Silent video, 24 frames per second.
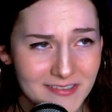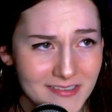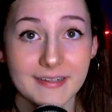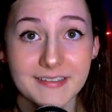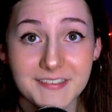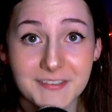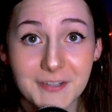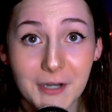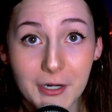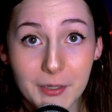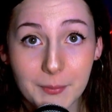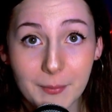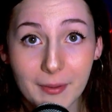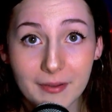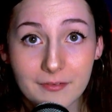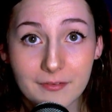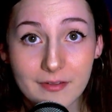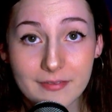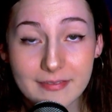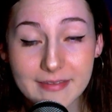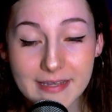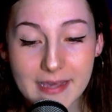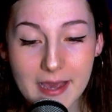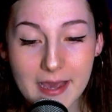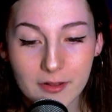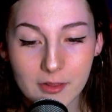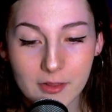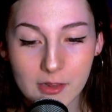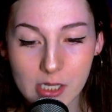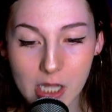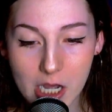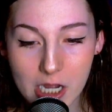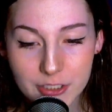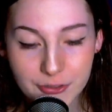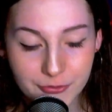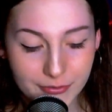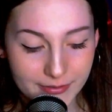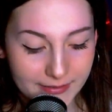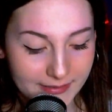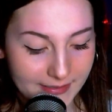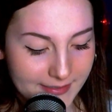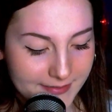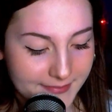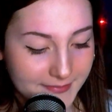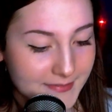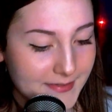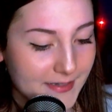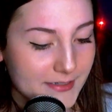Let's talk about the laundry
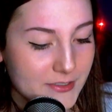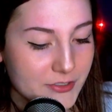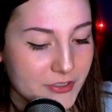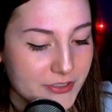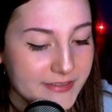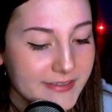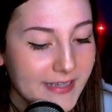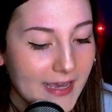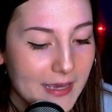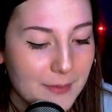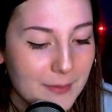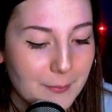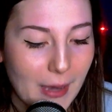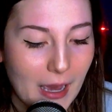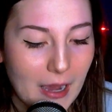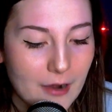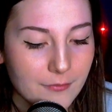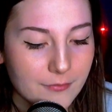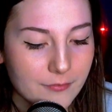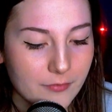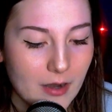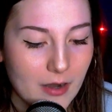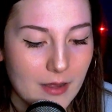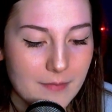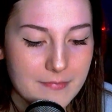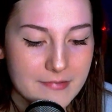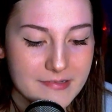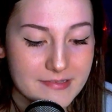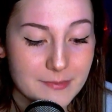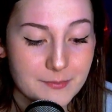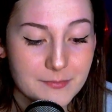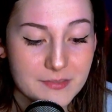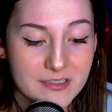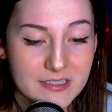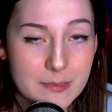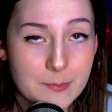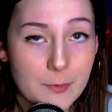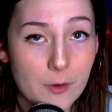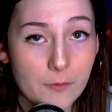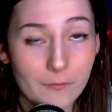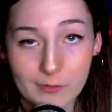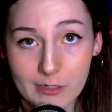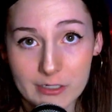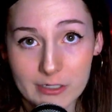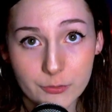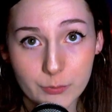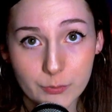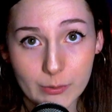list that just came out from The Sims team
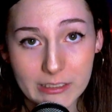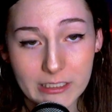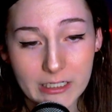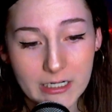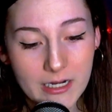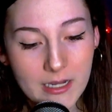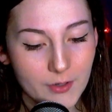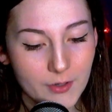over on Twitter.